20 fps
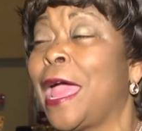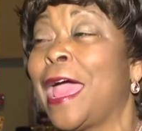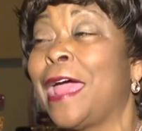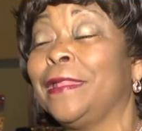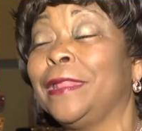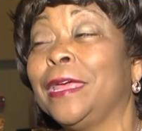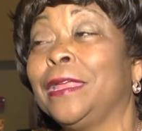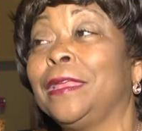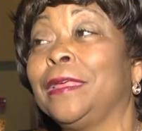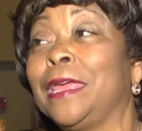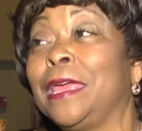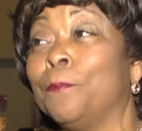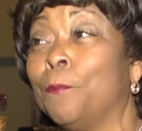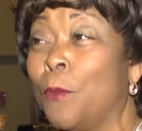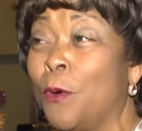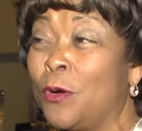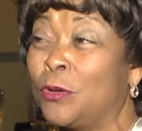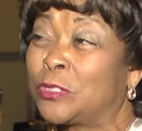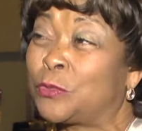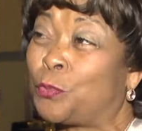And then
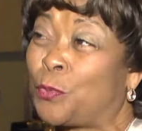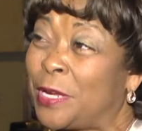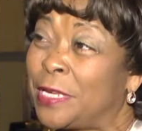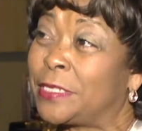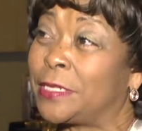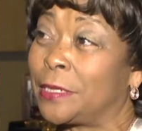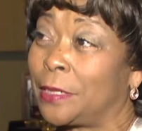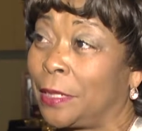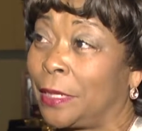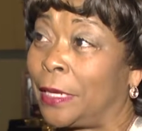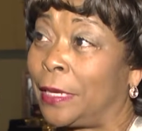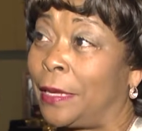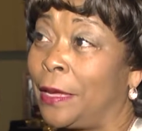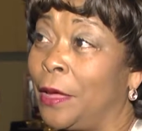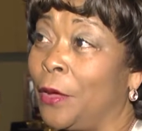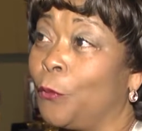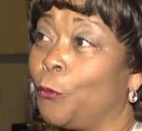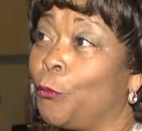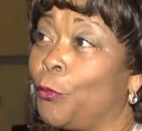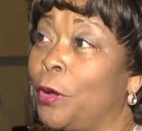most recently,
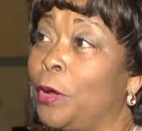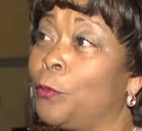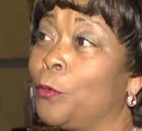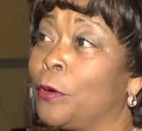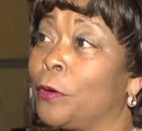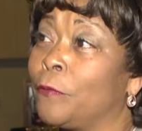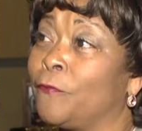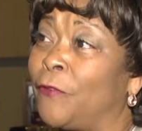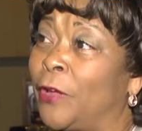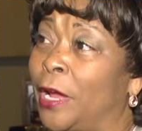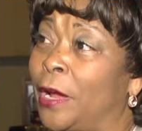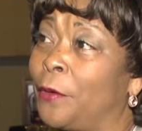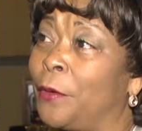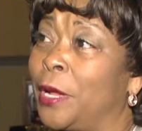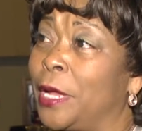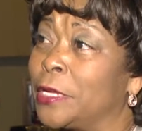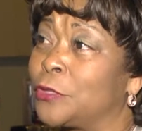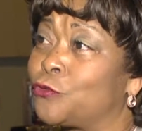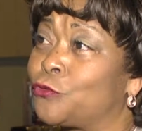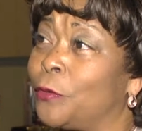we were
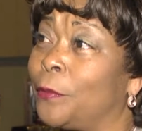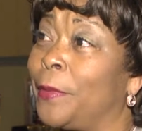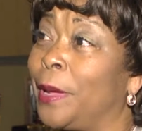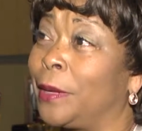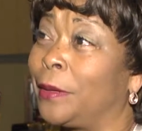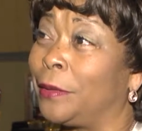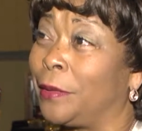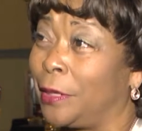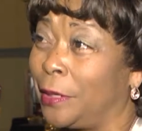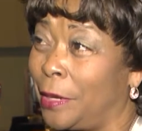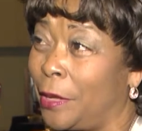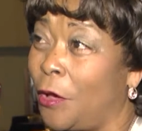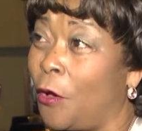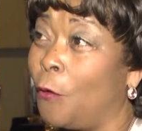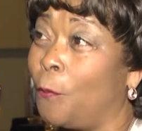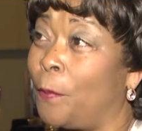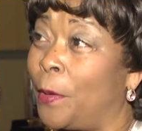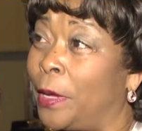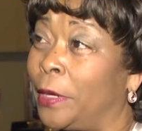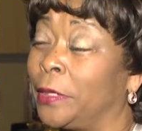very instrumental in
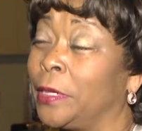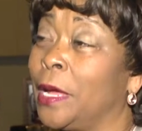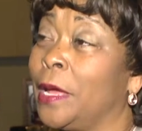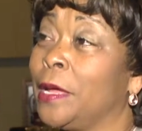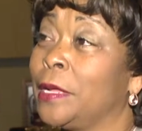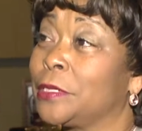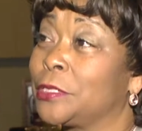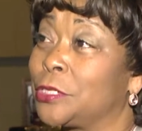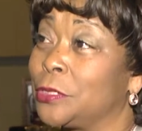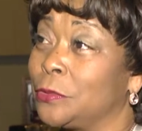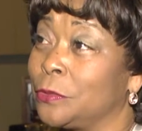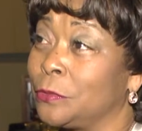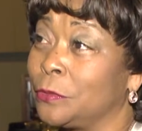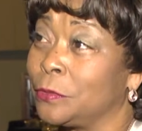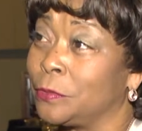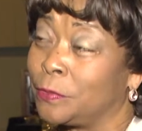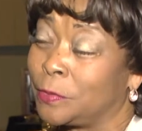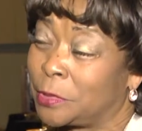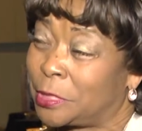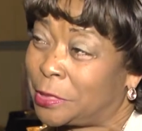helping
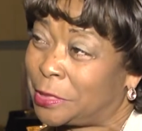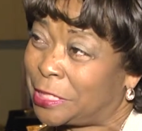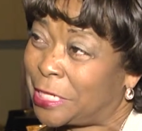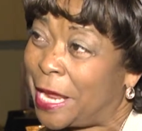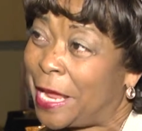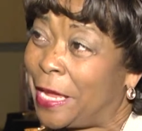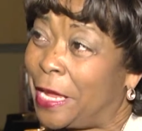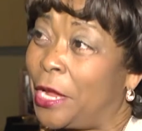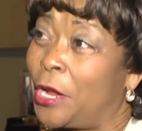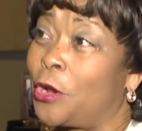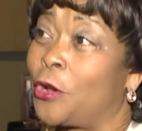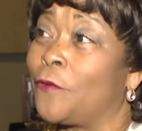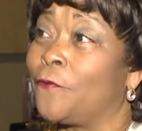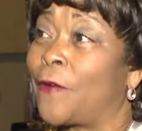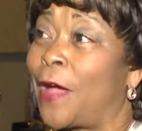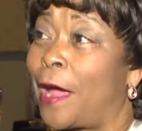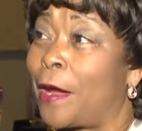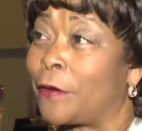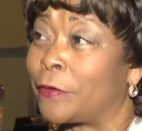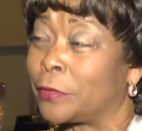to take care
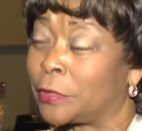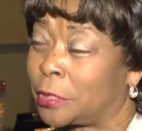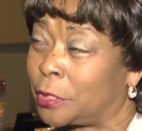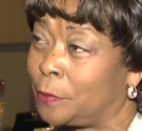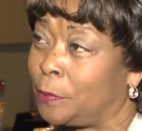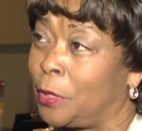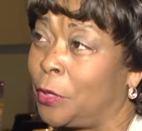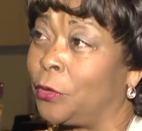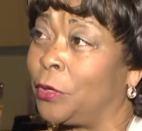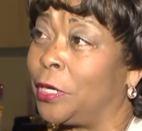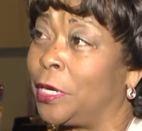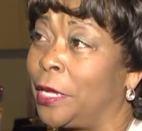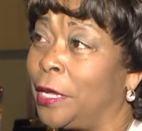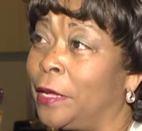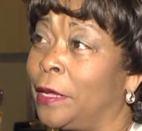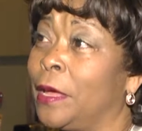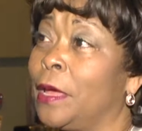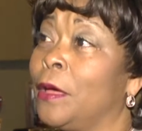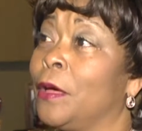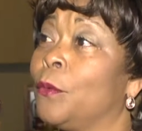of our
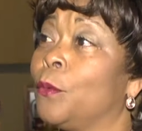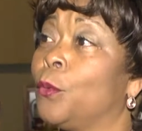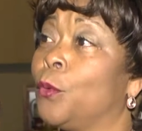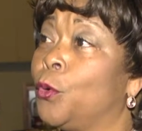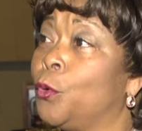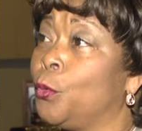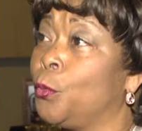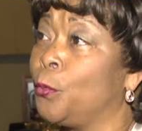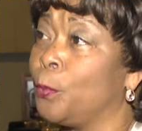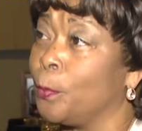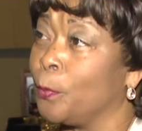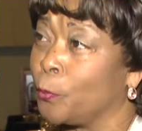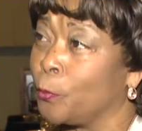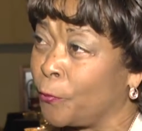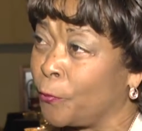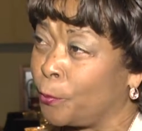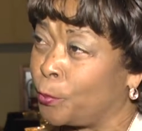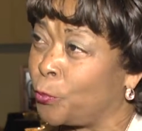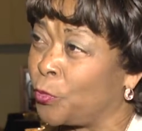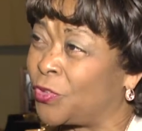community who
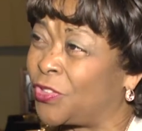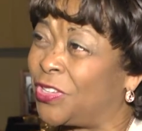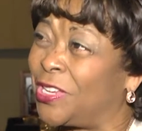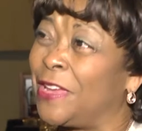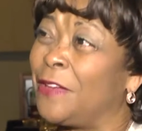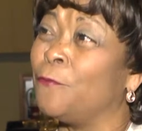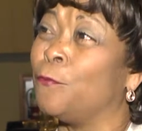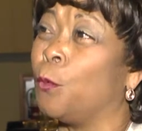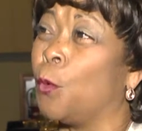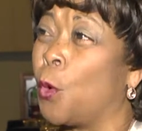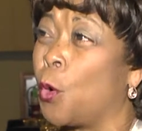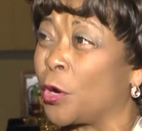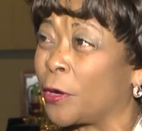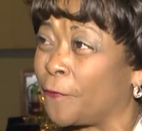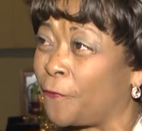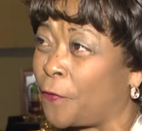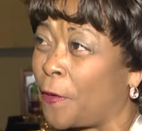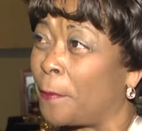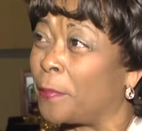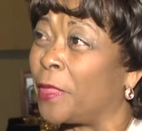received
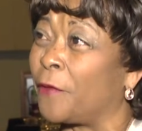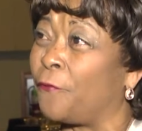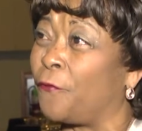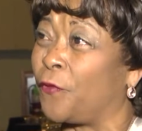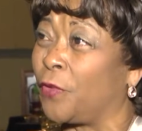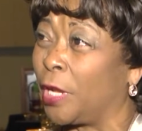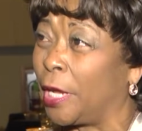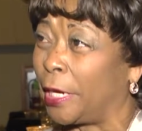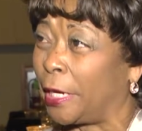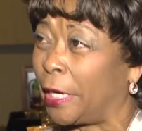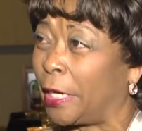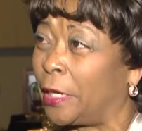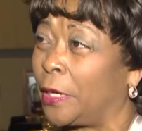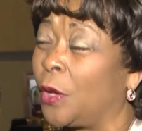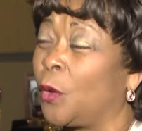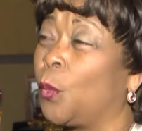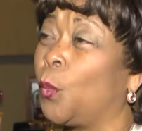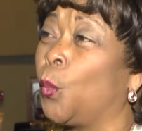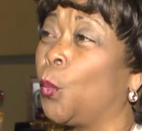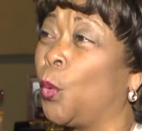water from the flooding.
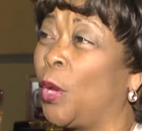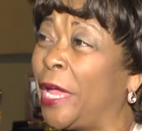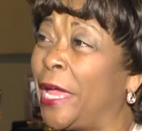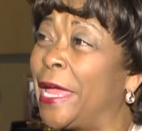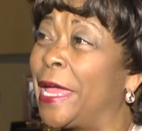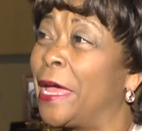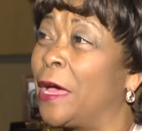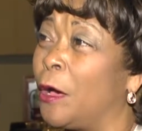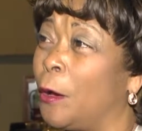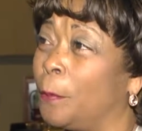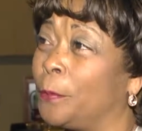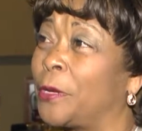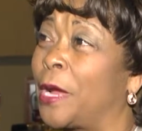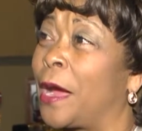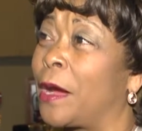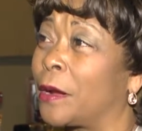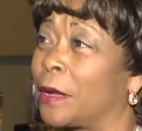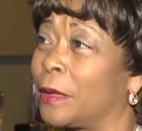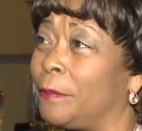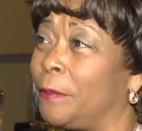We helped
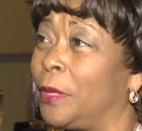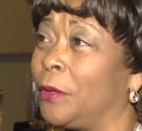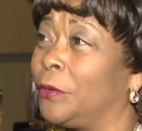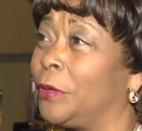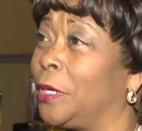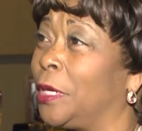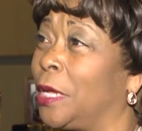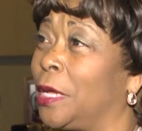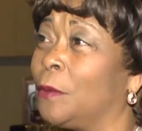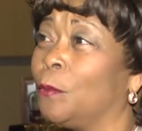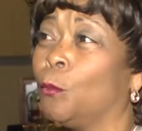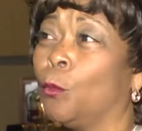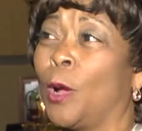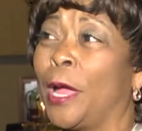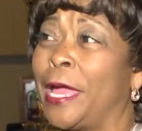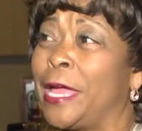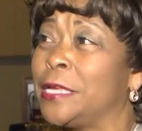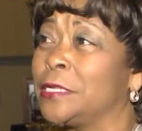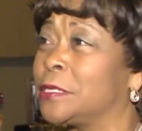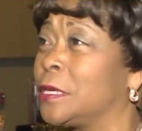our community in
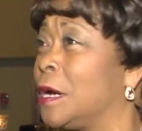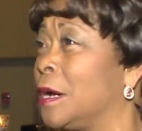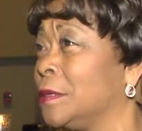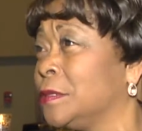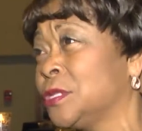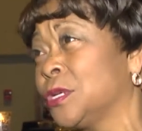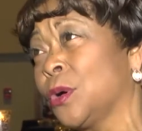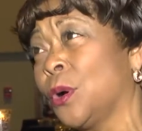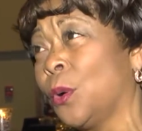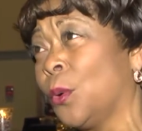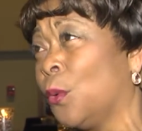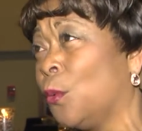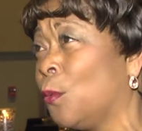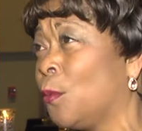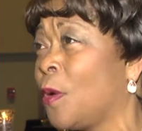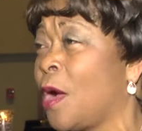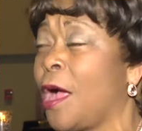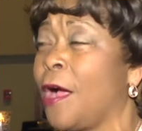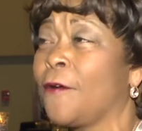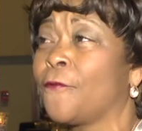ways
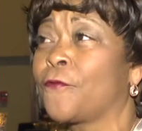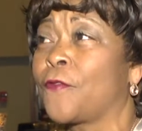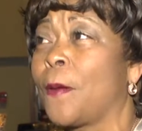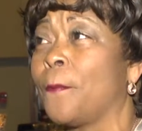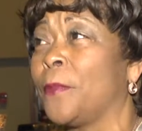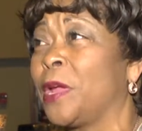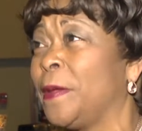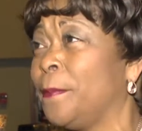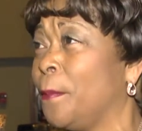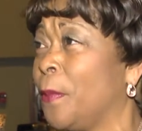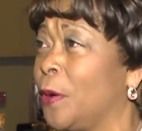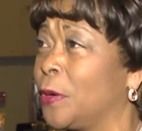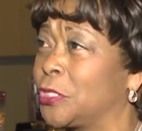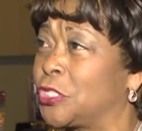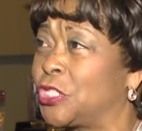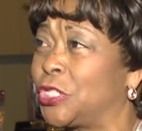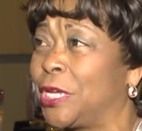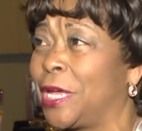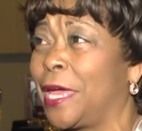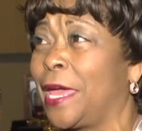untold, from
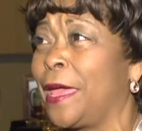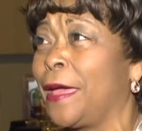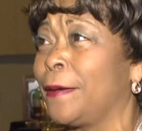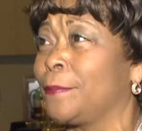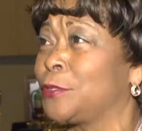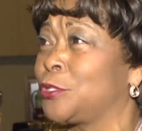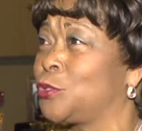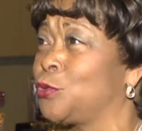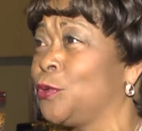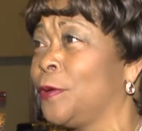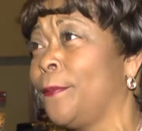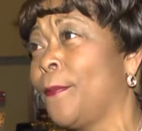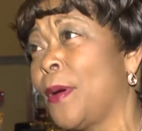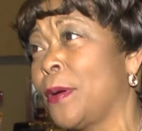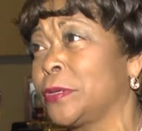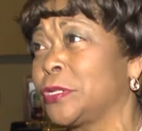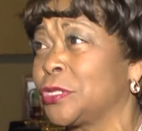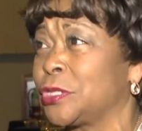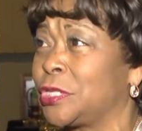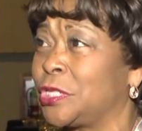emergency camps to
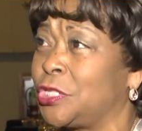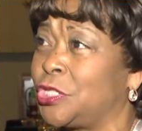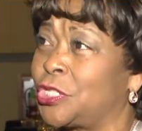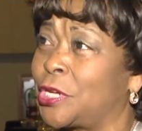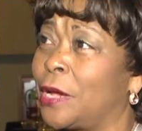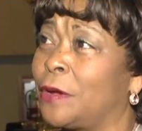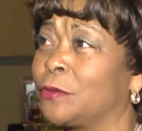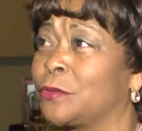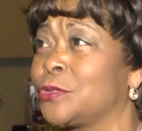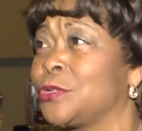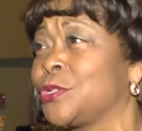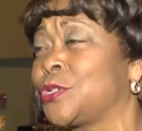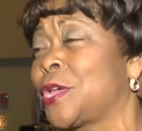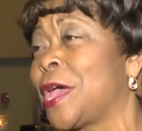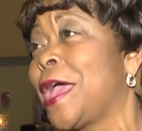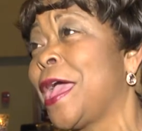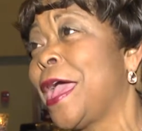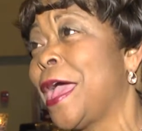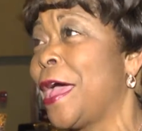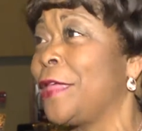emergency shelters,
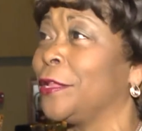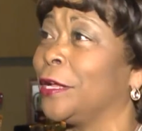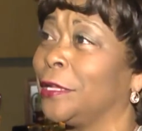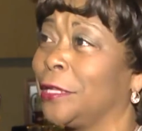and the